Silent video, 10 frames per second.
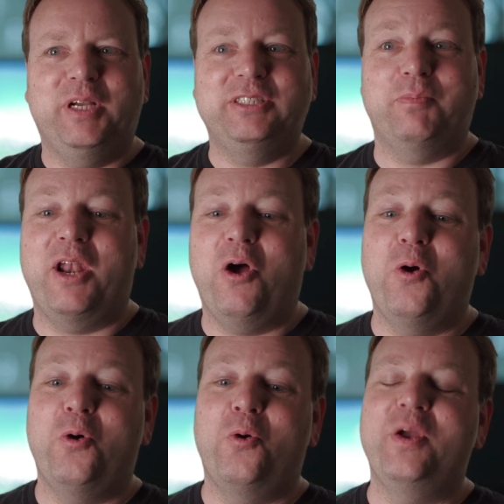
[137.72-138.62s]
Because it meant,
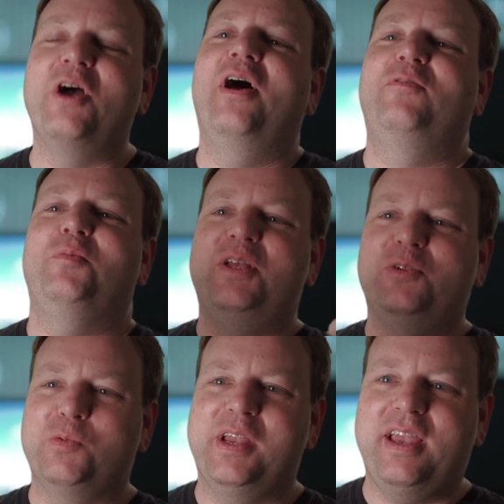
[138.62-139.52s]
we all have to be in
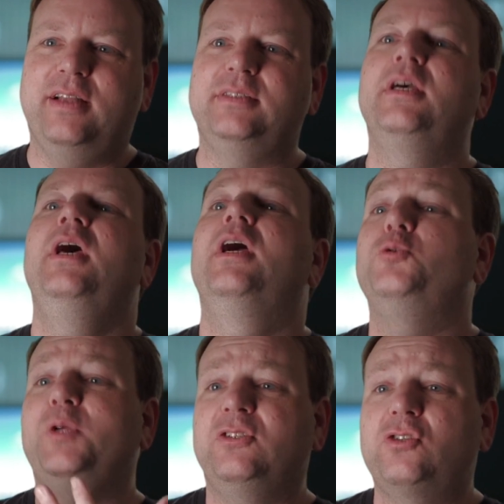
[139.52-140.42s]
this weekend
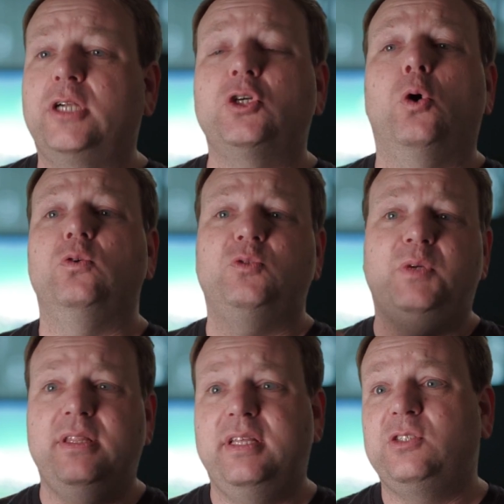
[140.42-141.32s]
because we need stretch goals and
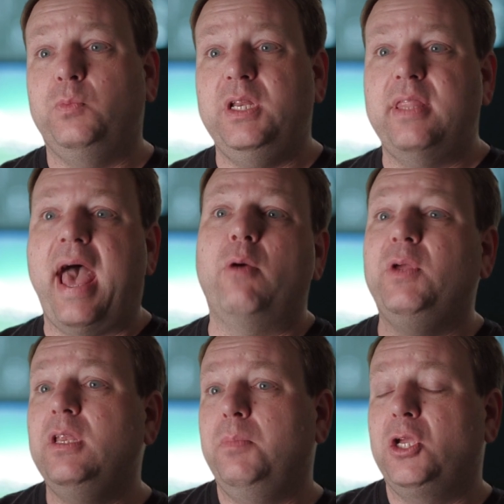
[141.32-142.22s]
we need this and we need that and
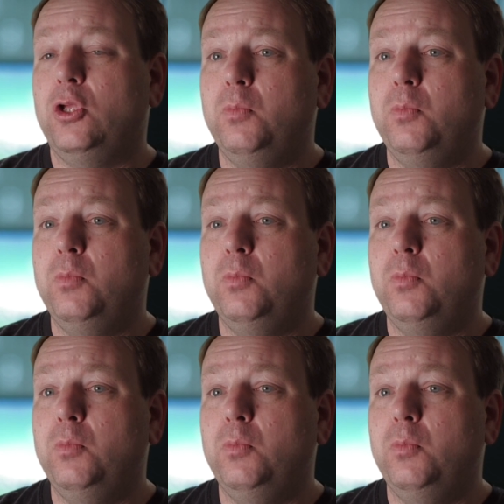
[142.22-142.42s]
we need to be